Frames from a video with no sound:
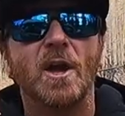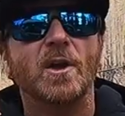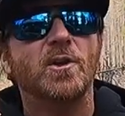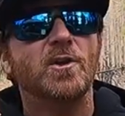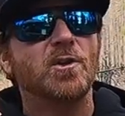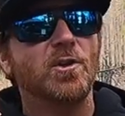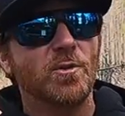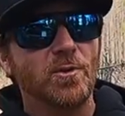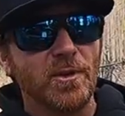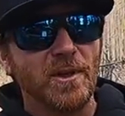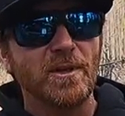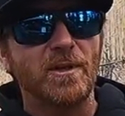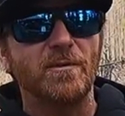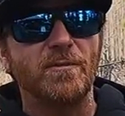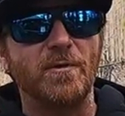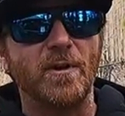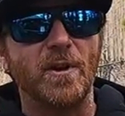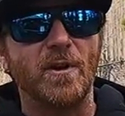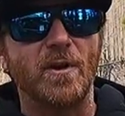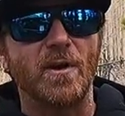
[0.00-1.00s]
you'll need to
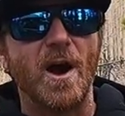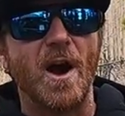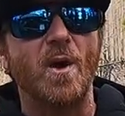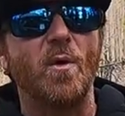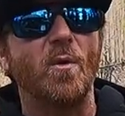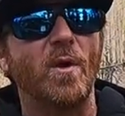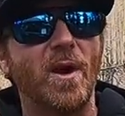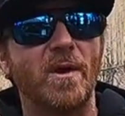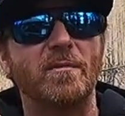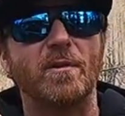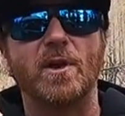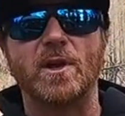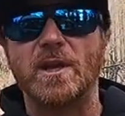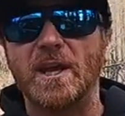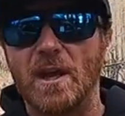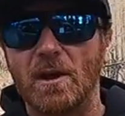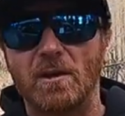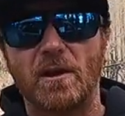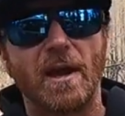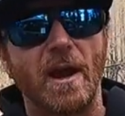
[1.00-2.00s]
figure out whatever
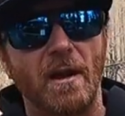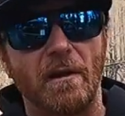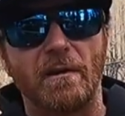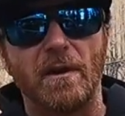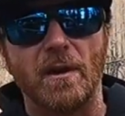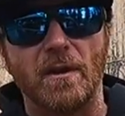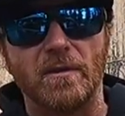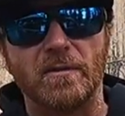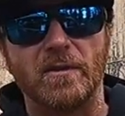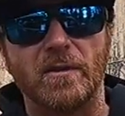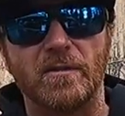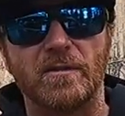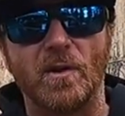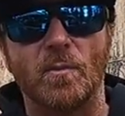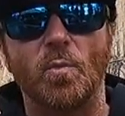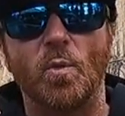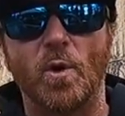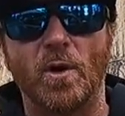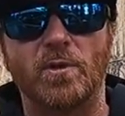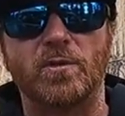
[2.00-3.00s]
gear carrying
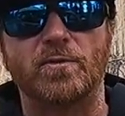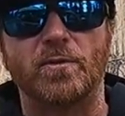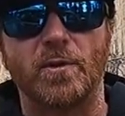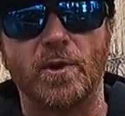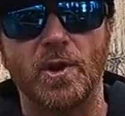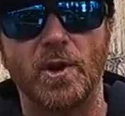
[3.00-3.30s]
system works for